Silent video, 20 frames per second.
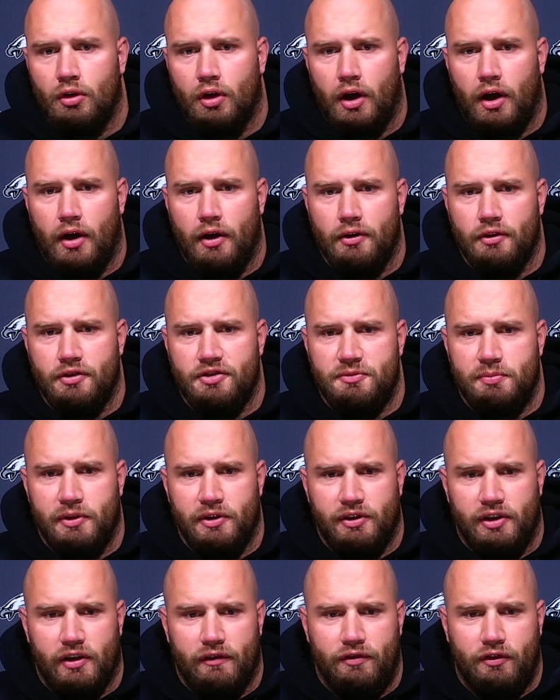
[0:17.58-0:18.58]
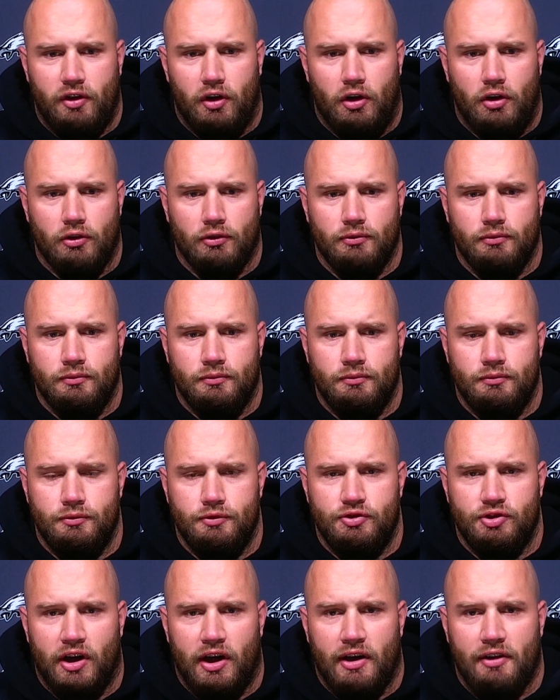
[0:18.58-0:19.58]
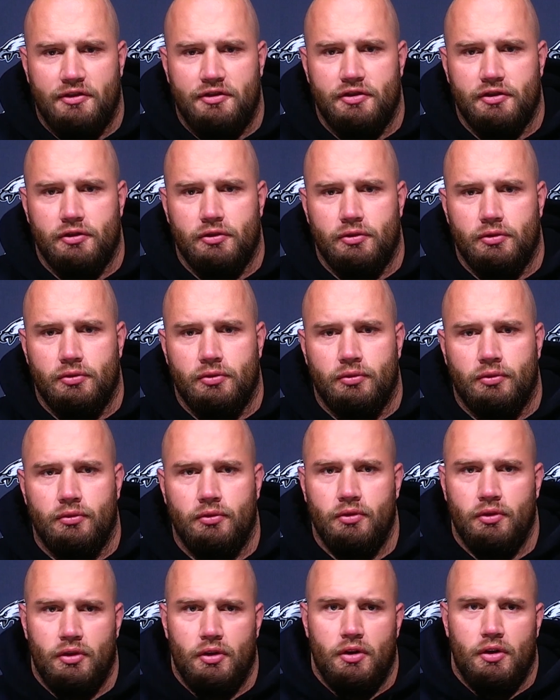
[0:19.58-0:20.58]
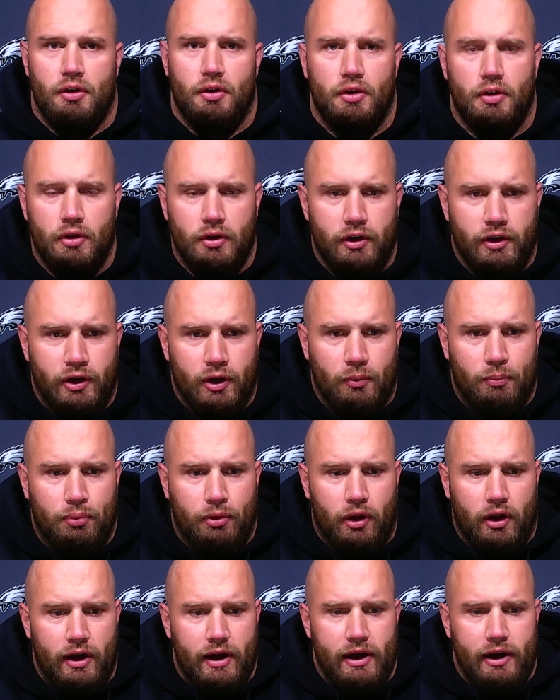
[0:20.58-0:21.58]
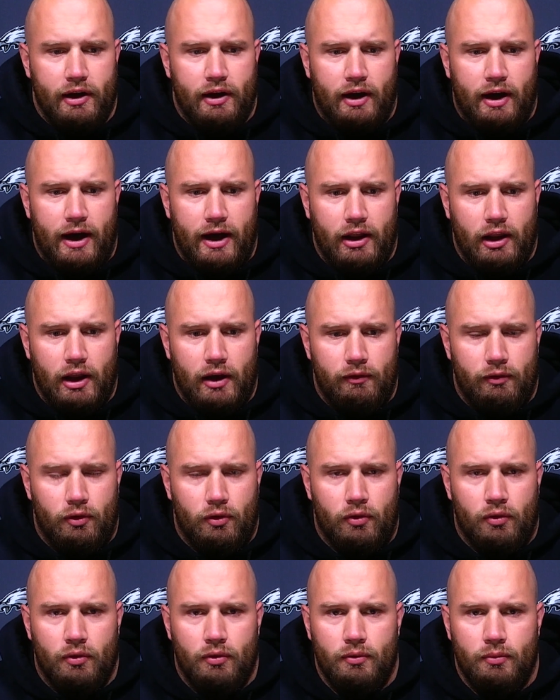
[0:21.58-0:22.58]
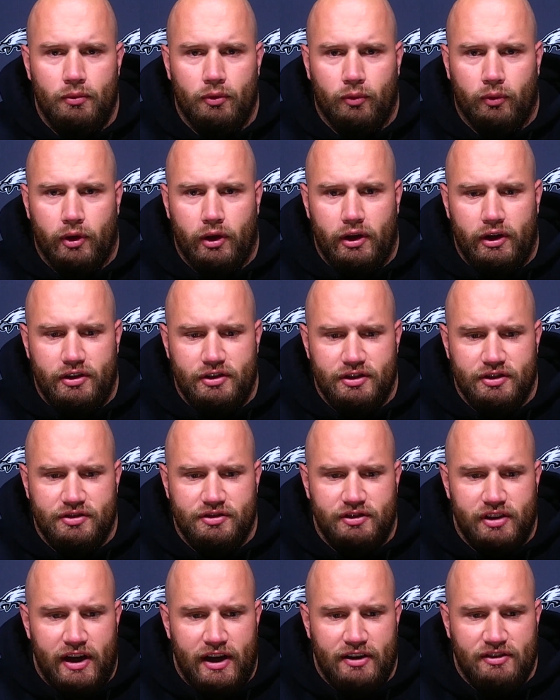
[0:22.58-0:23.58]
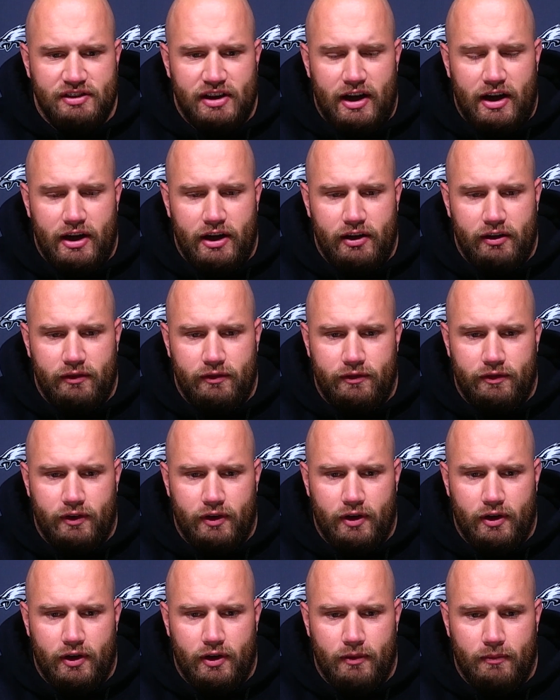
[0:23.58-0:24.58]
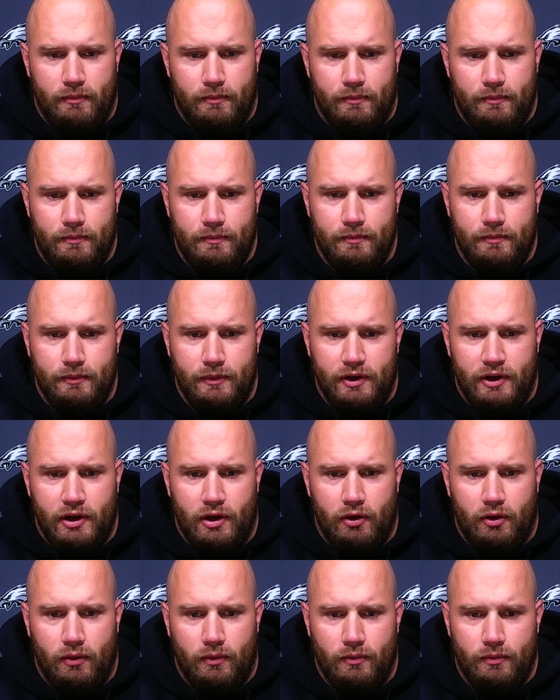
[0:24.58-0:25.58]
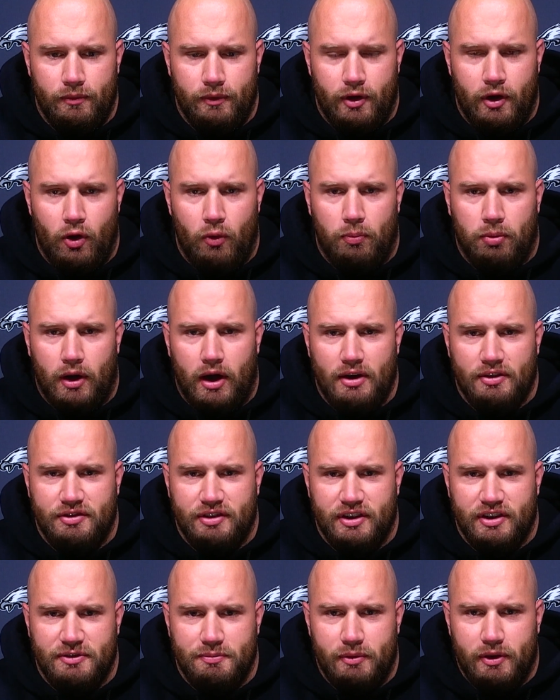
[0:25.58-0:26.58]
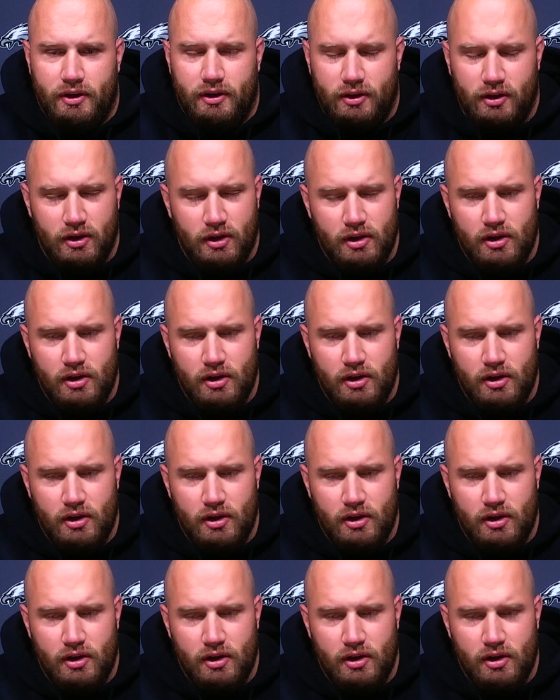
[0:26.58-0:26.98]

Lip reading: It's been difficult trying to, you know, play at a high level. Really just anxiety of, you know, the whole process. But